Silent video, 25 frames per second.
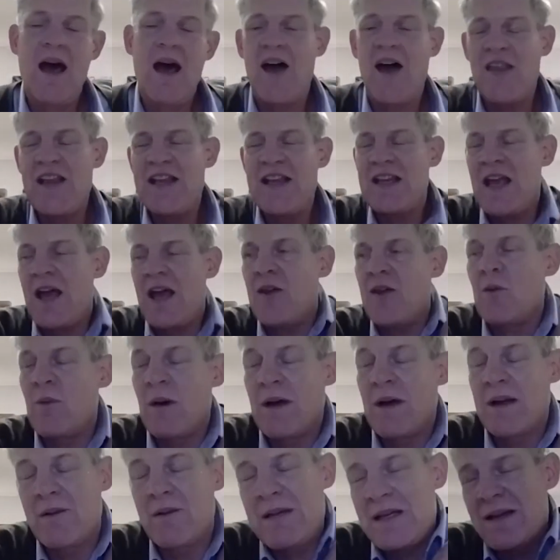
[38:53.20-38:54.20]
I think the other
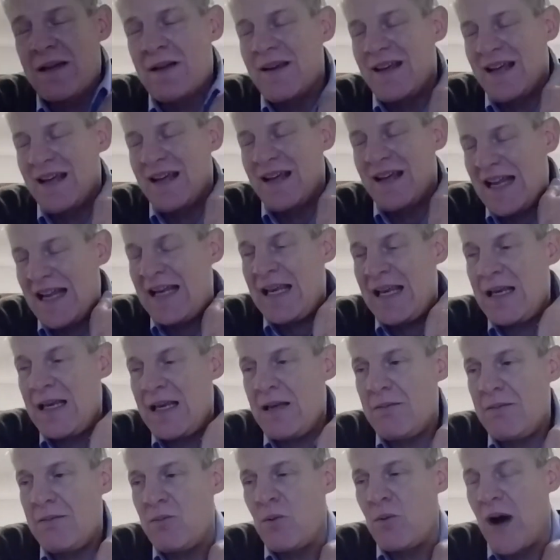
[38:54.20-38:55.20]
one,
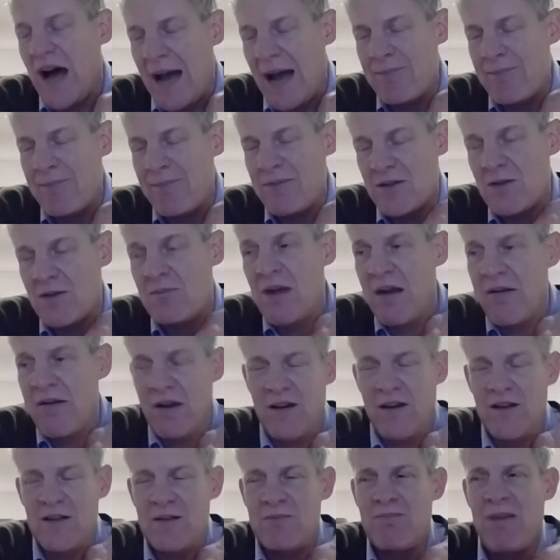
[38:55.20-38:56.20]
clearly what happens to
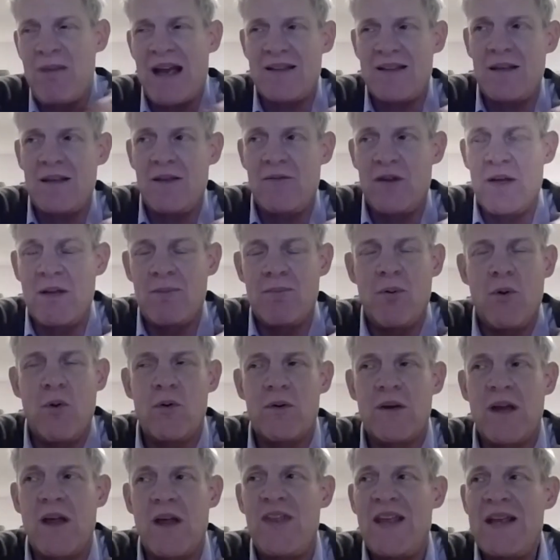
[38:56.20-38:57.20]
America is massively
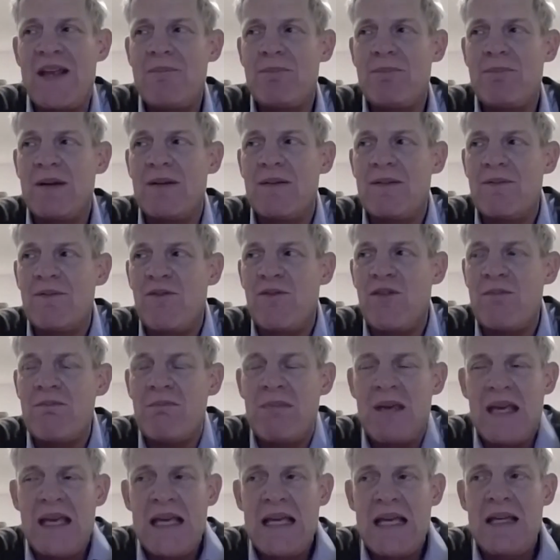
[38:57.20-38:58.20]
important. I think, but for
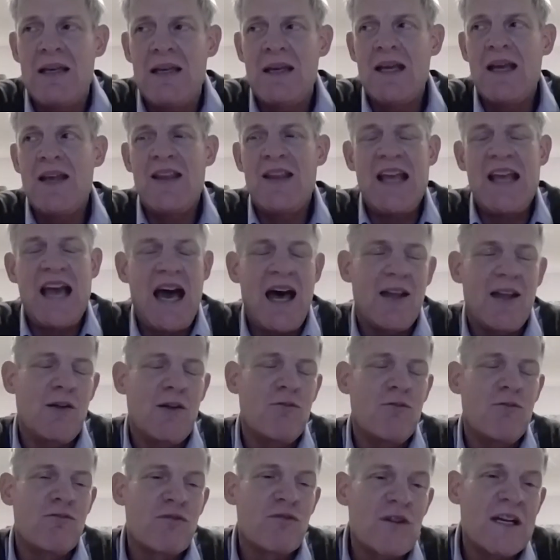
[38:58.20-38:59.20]
me, the other
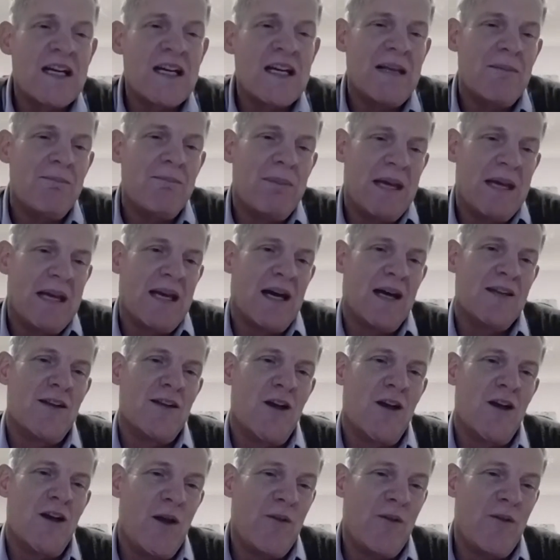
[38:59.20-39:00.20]
really big
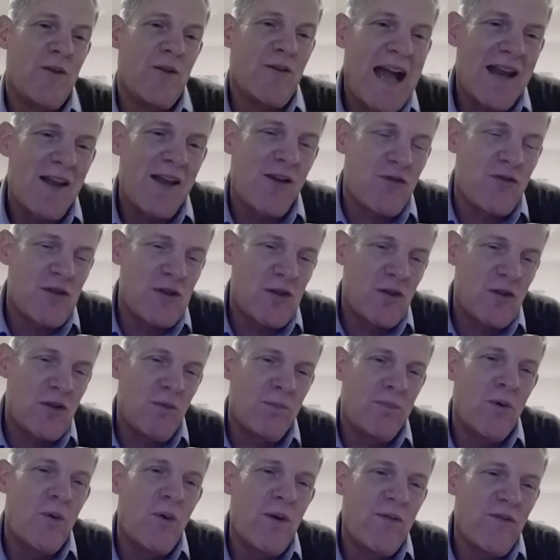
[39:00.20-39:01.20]
unknown, if I had a
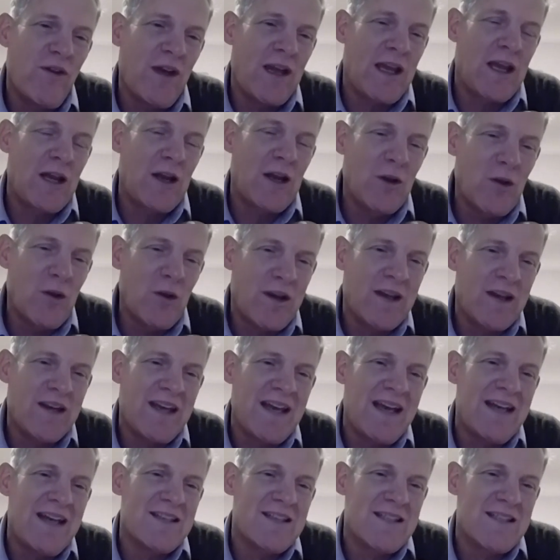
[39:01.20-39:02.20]
crystal ball, if I could look at
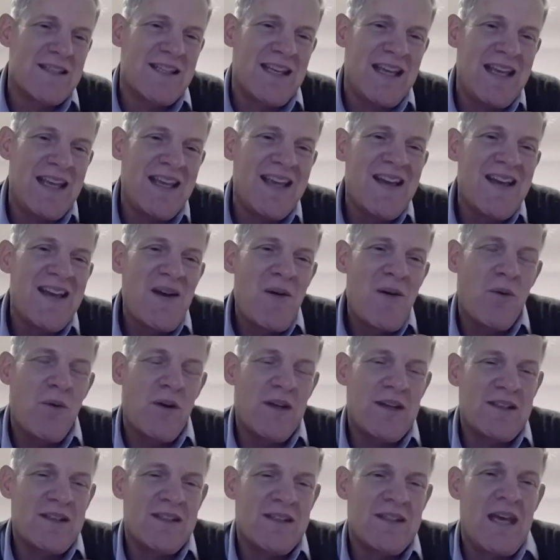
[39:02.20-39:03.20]
it and see what
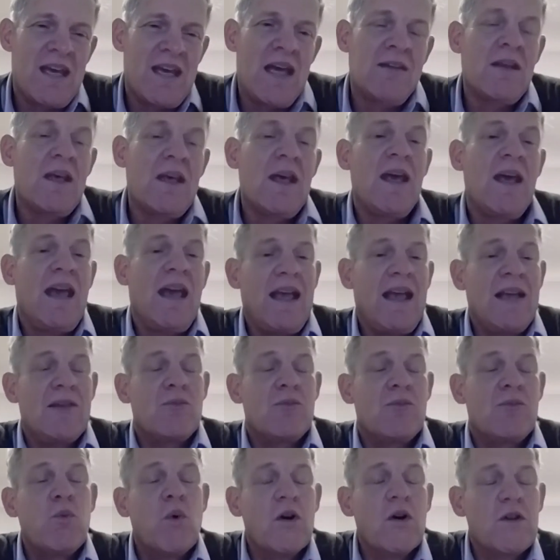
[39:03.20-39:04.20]
it says, is
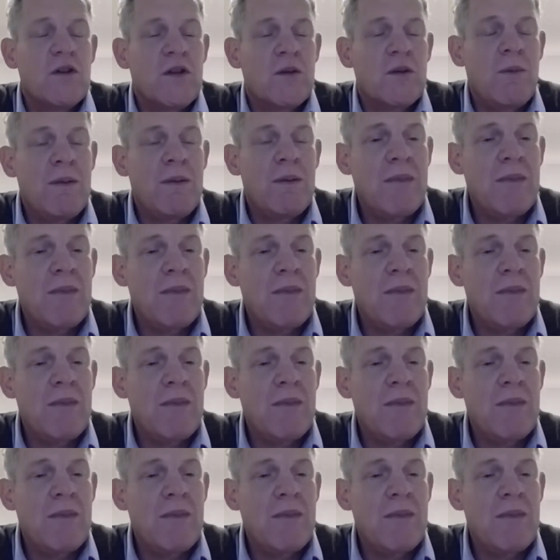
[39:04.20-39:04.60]
what do we